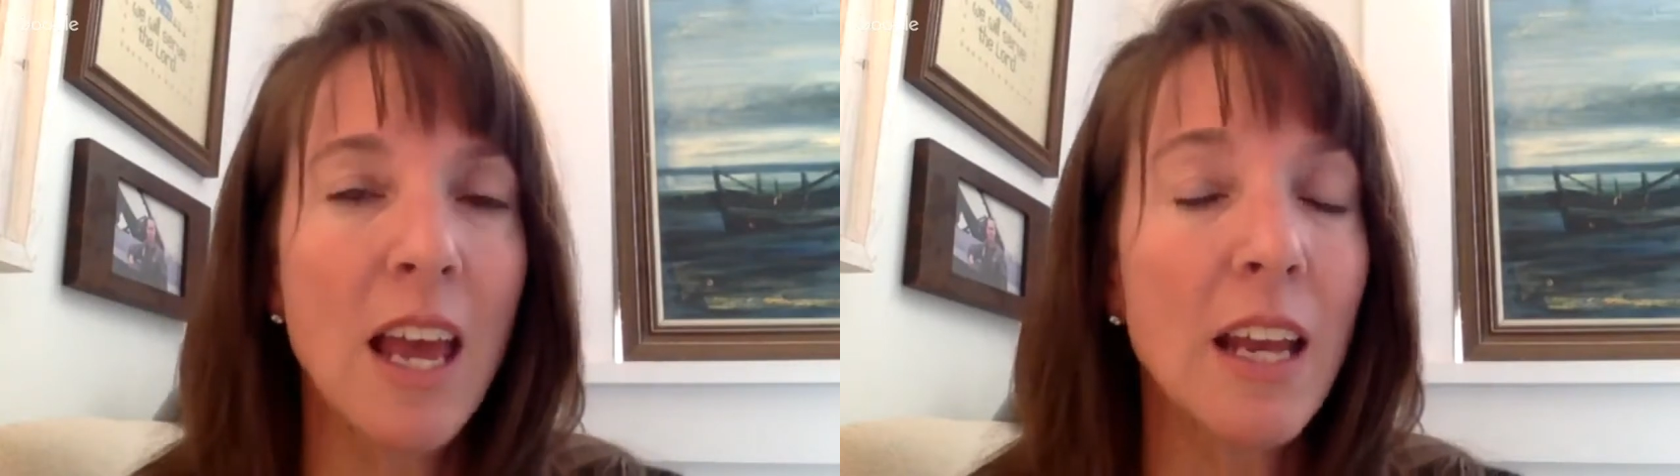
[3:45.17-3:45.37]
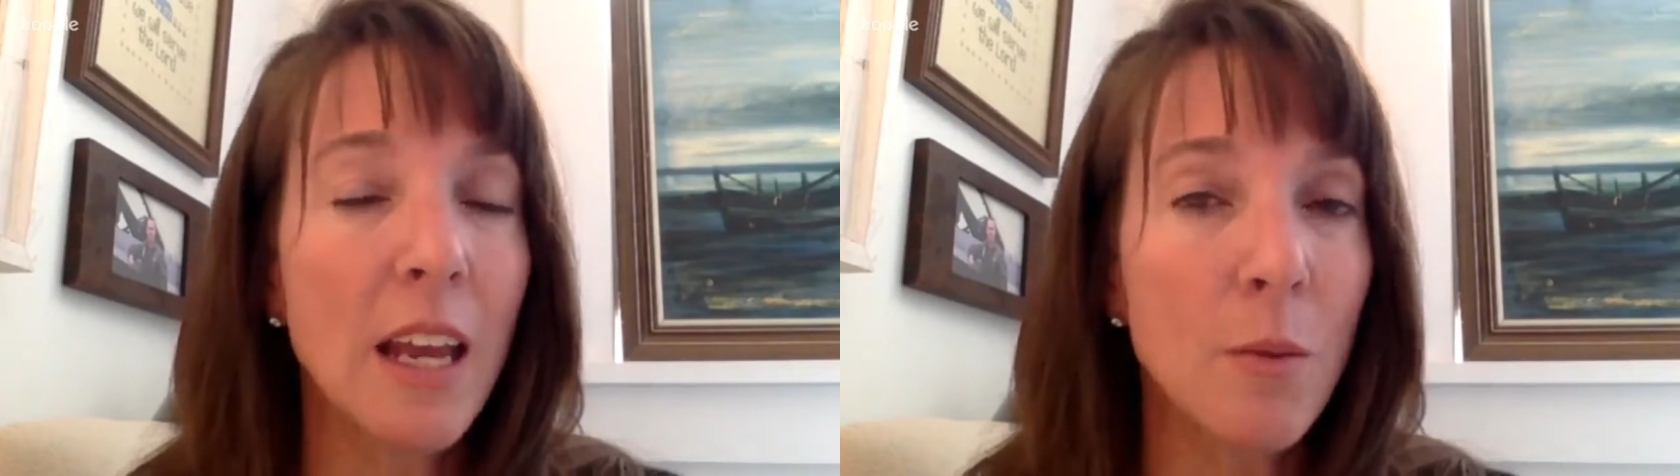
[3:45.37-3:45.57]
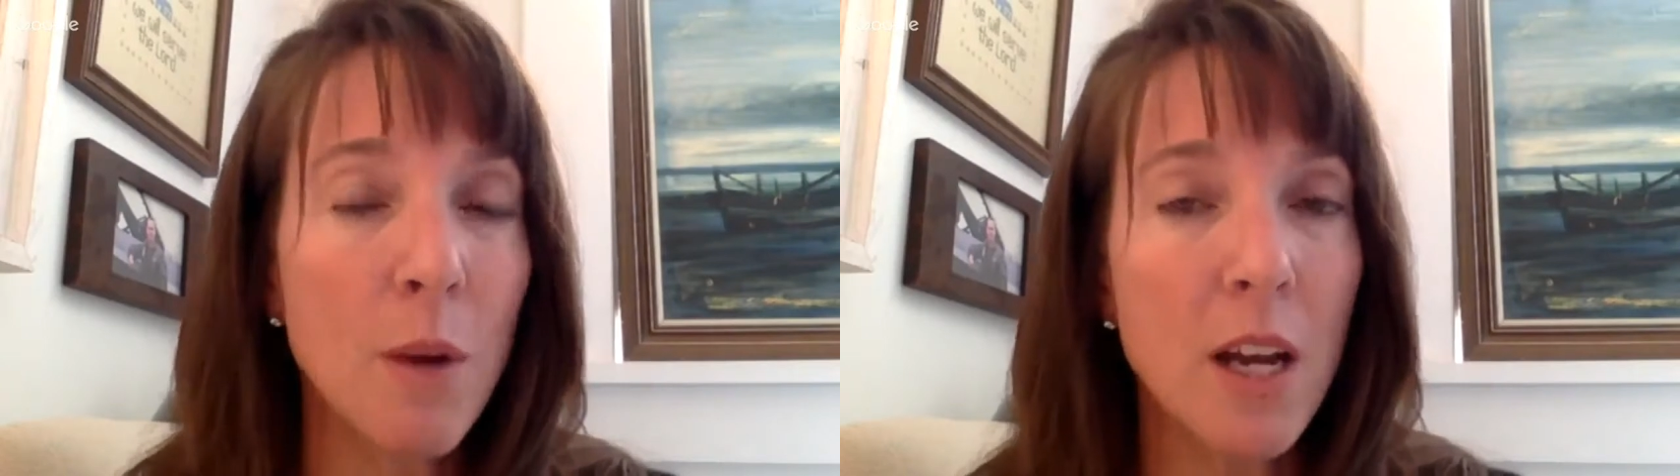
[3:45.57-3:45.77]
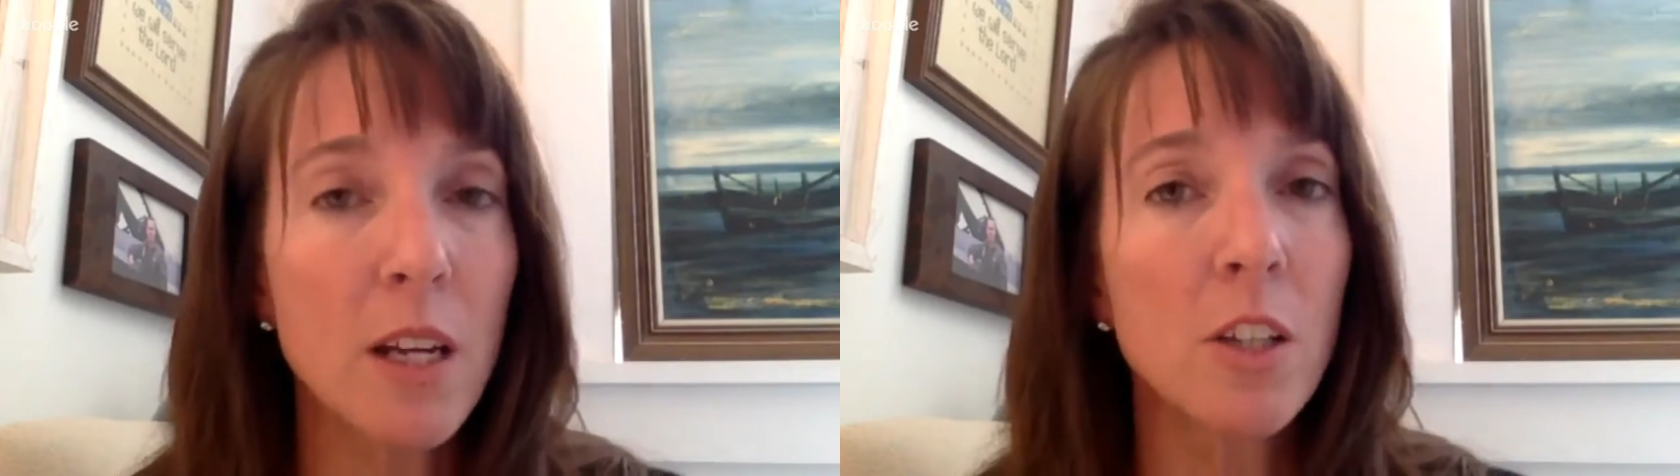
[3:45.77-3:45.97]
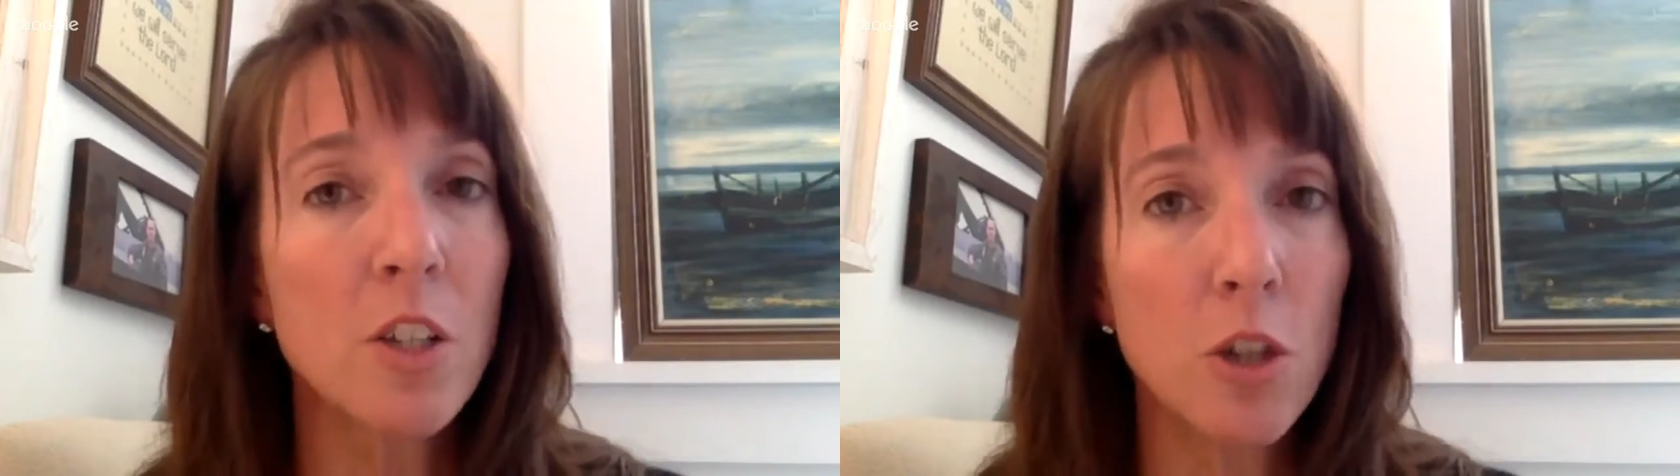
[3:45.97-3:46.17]
and
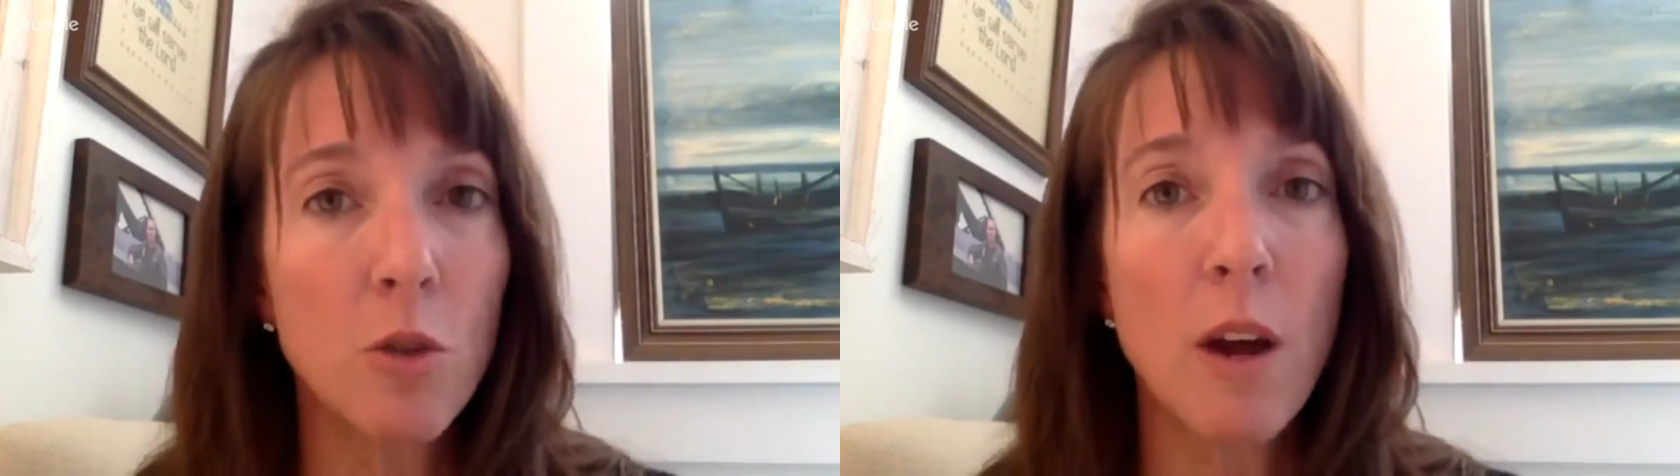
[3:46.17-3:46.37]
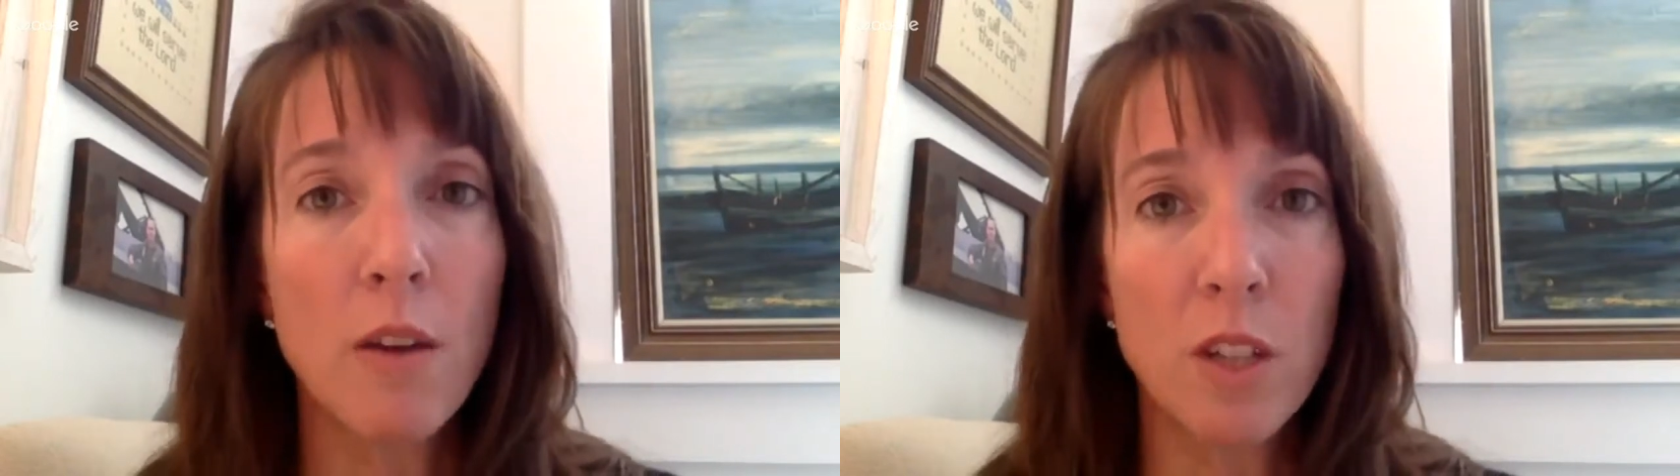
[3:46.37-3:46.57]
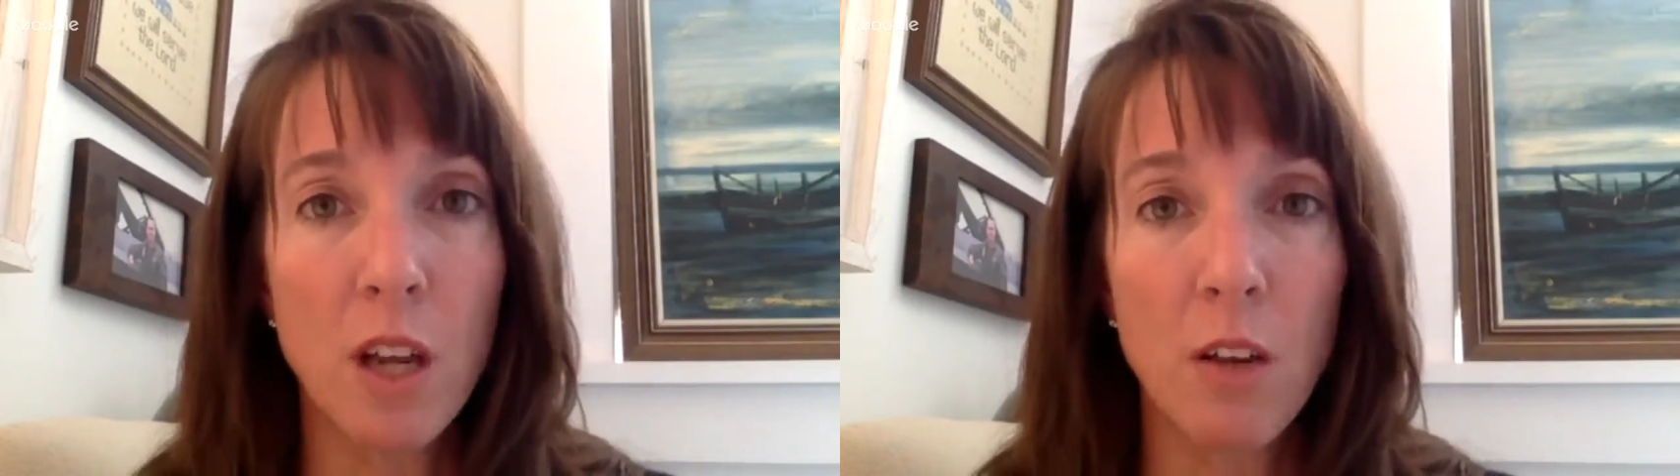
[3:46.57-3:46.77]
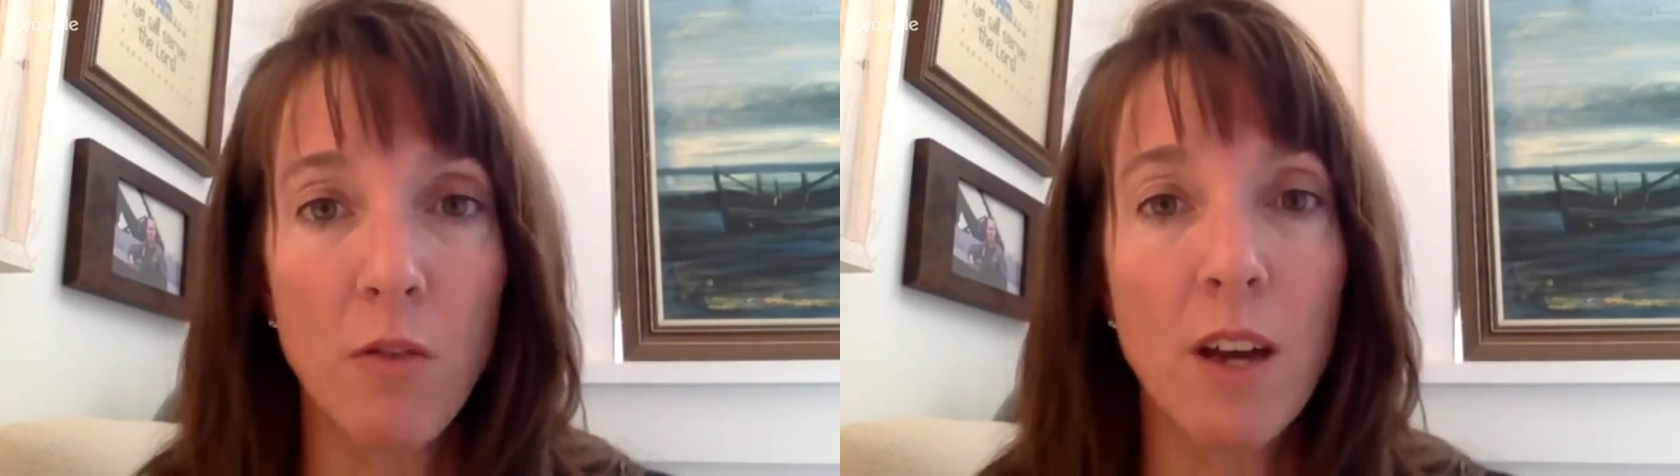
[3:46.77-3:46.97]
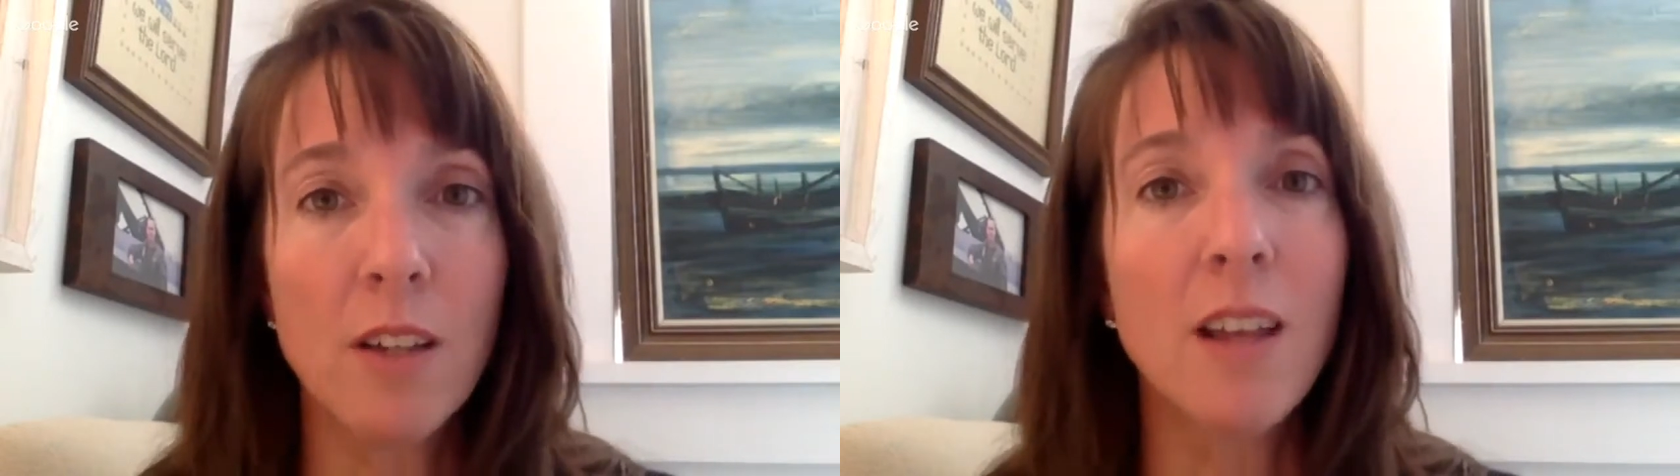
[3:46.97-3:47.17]
antibiotics do have side effects,